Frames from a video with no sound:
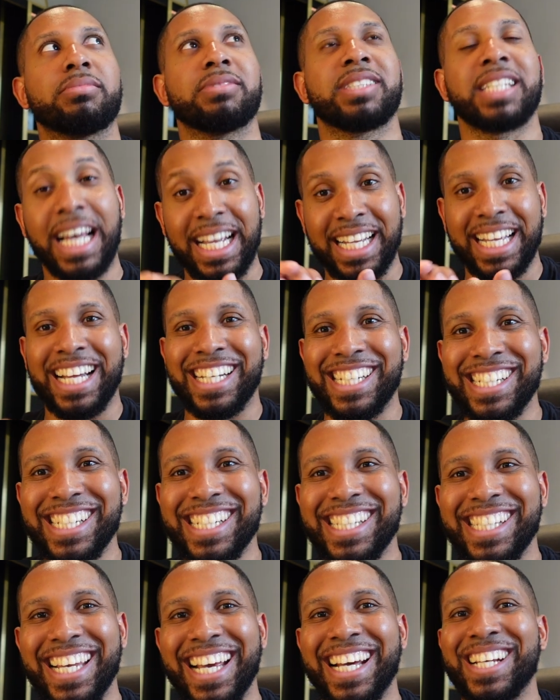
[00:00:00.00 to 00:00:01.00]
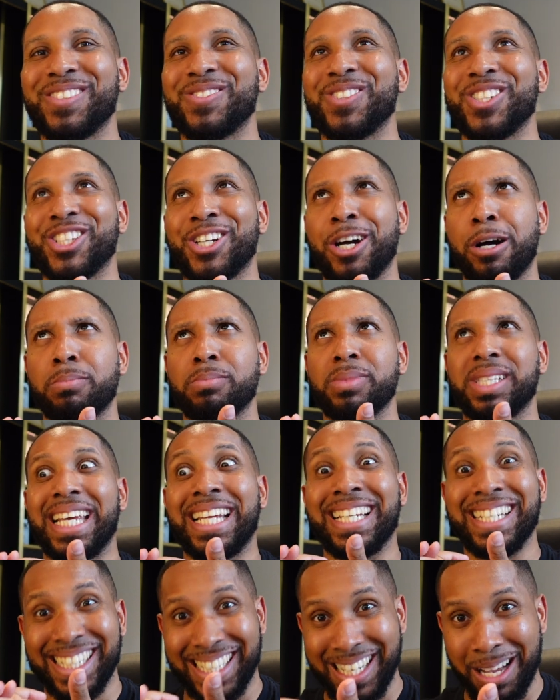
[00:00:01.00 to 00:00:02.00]
Taycan GTS, which comes
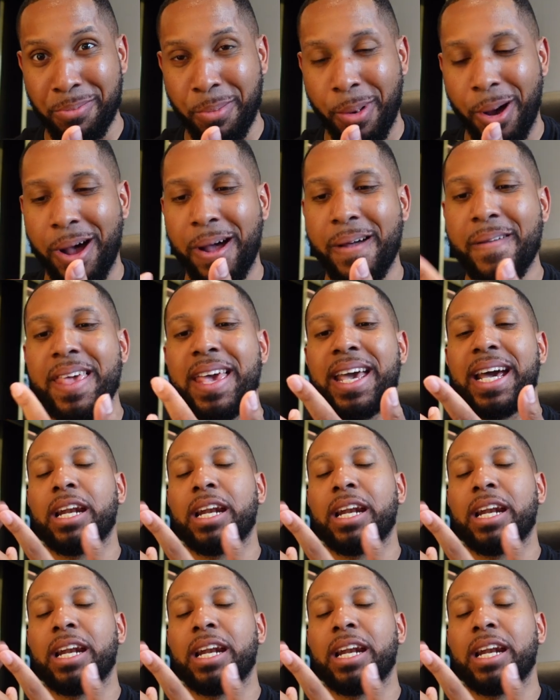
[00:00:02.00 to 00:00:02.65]
in December,